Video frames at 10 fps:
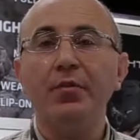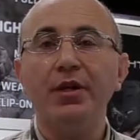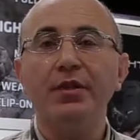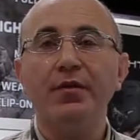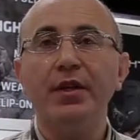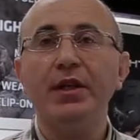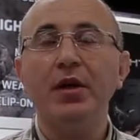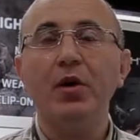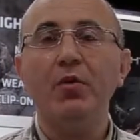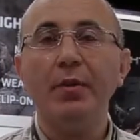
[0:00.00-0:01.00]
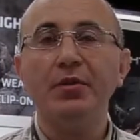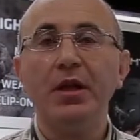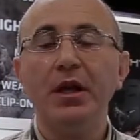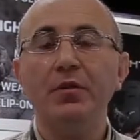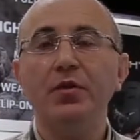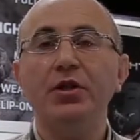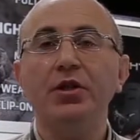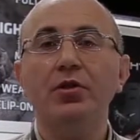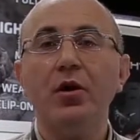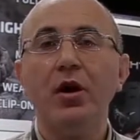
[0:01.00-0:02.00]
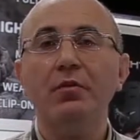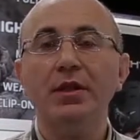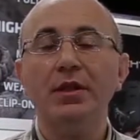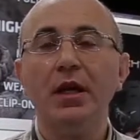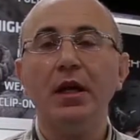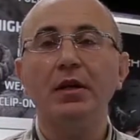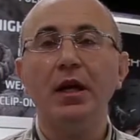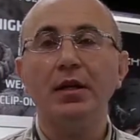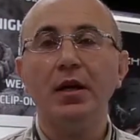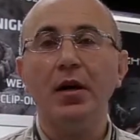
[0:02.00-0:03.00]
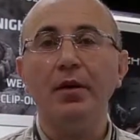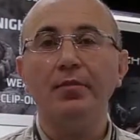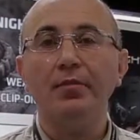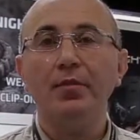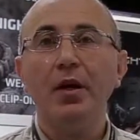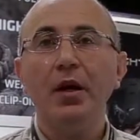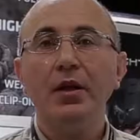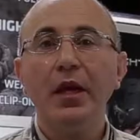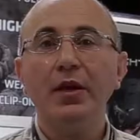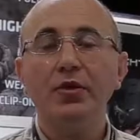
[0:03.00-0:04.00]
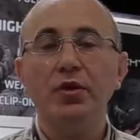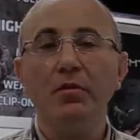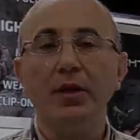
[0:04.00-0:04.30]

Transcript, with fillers: please visit our website, which is armasight dot com. Thank you so